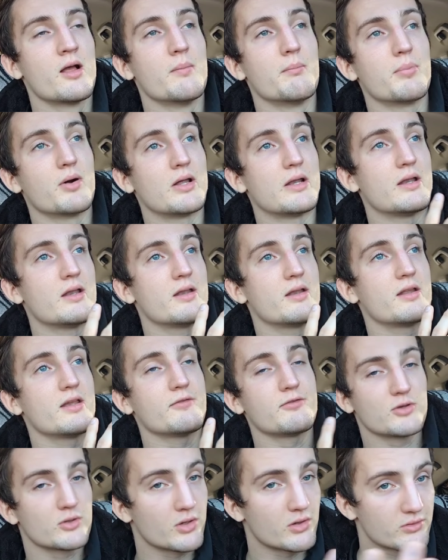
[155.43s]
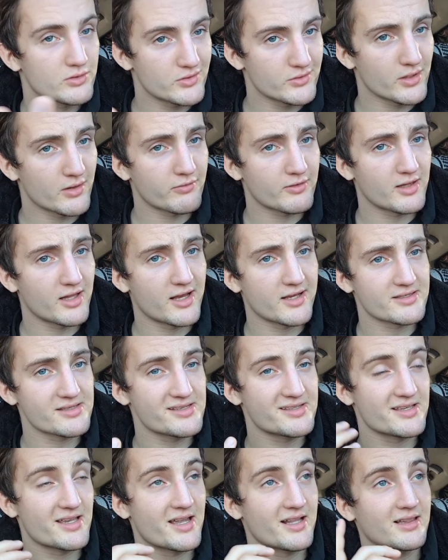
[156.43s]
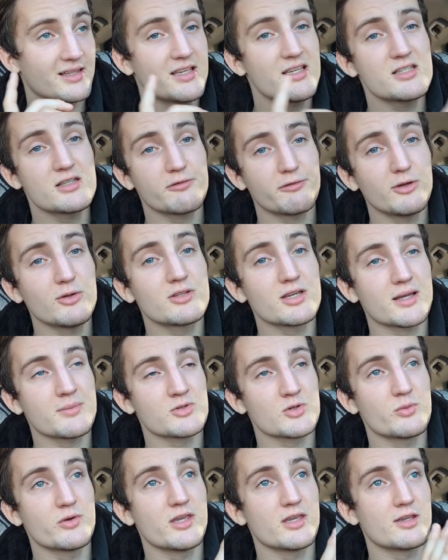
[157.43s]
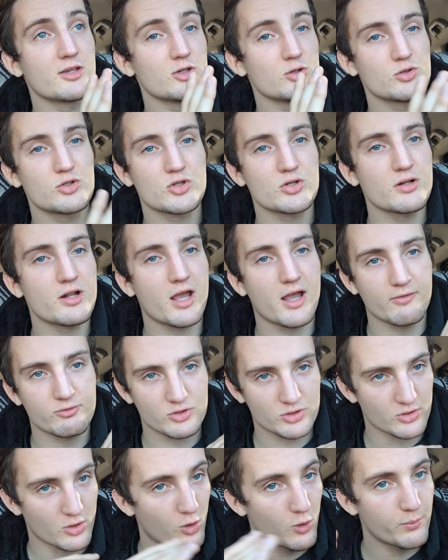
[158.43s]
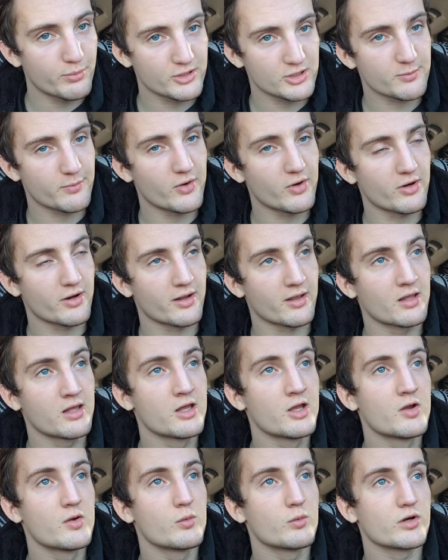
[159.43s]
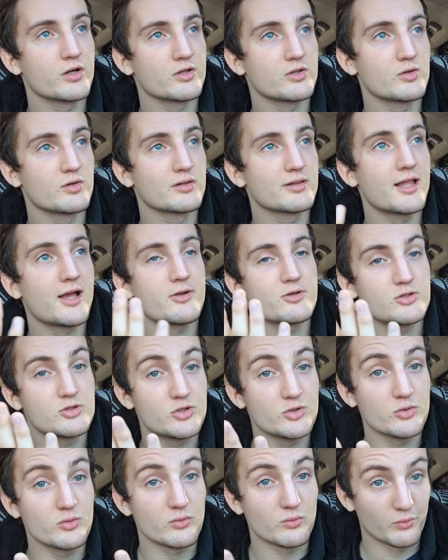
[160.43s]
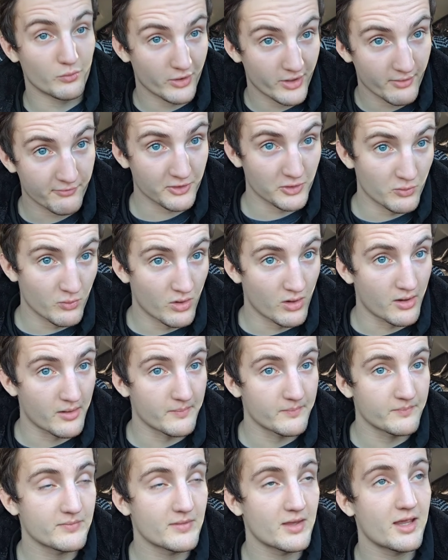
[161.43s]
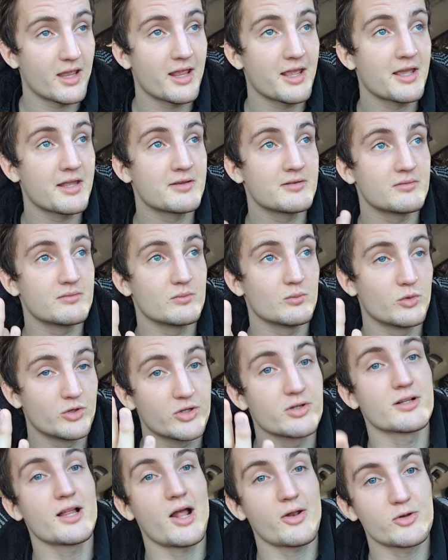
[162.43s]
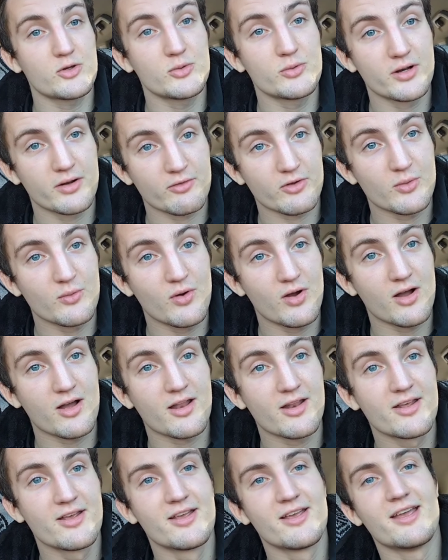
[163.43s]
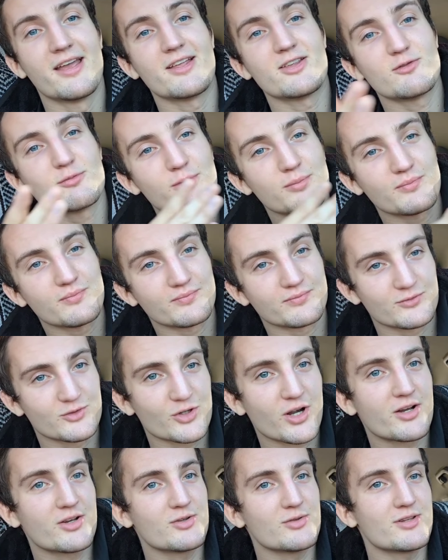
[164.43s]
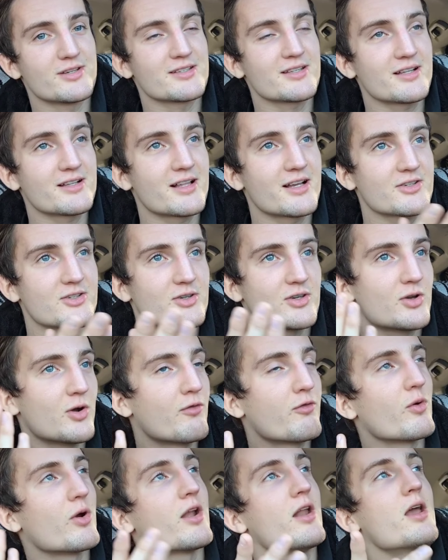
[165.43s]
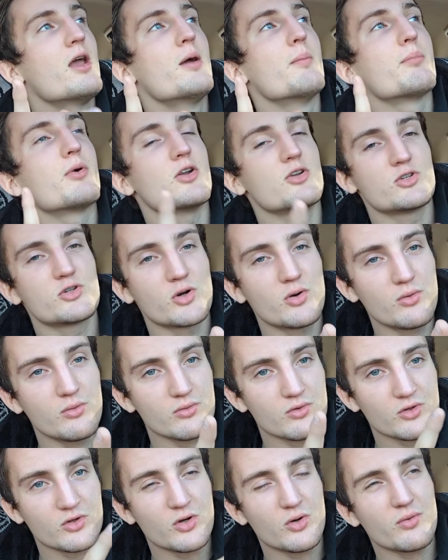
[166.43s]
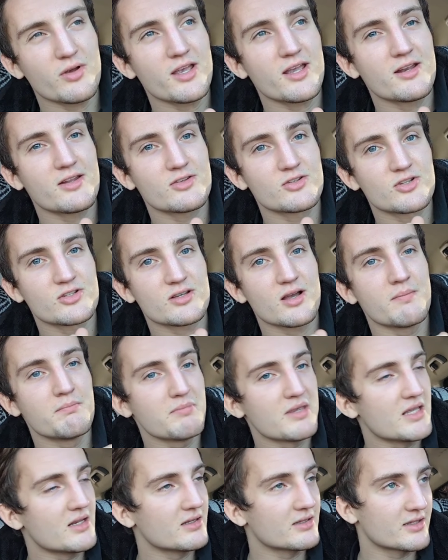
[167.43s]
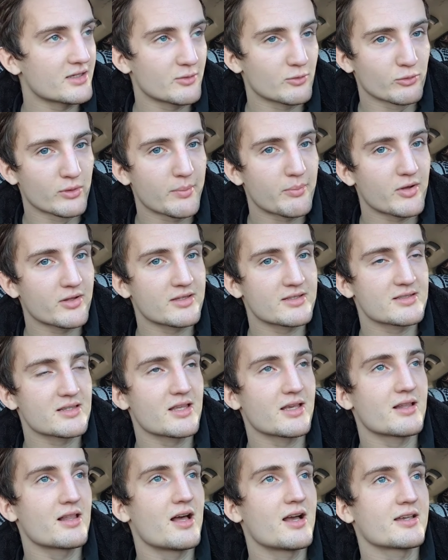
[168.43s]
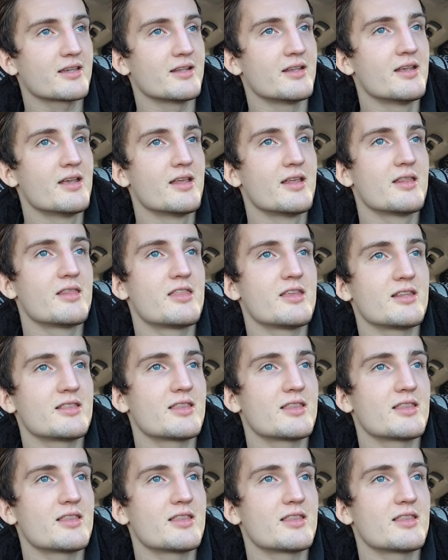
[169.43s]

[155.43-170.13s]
But if you go to enough classes, at least a few times a week, you should have just open sparring where you're allowed to do whatever you want. And when you're allowed to do whatever you want, and you've been trying to do these leg locks, you can go for it. But don't go in and just immediately rip on this leg lock and think